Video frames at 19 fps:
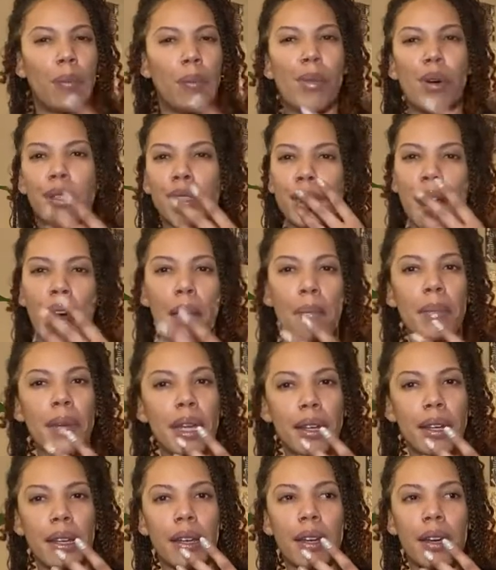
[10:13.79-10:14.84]

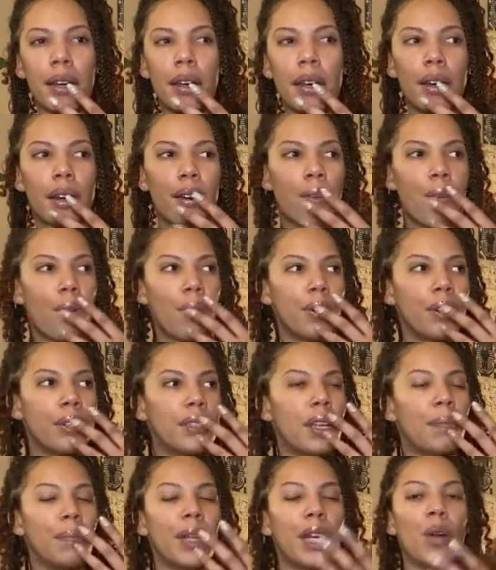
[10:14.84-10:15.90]
multimedia or
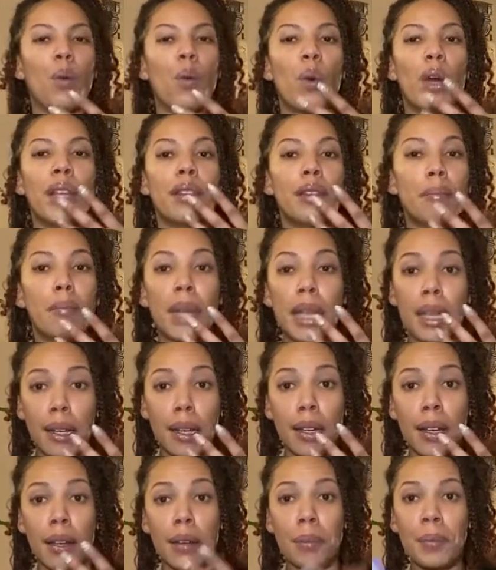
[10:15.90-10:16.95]
something with
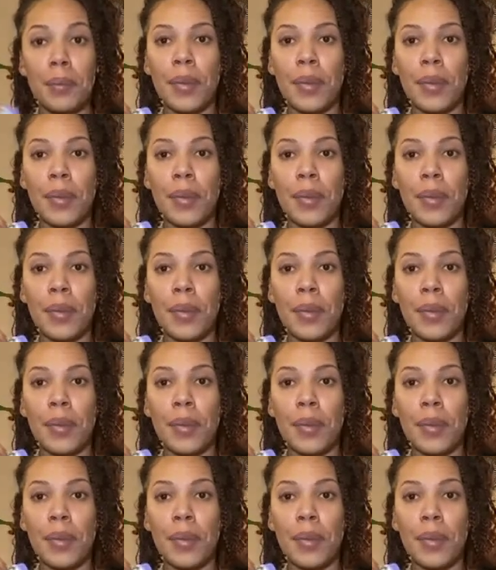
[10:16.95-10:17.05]
media,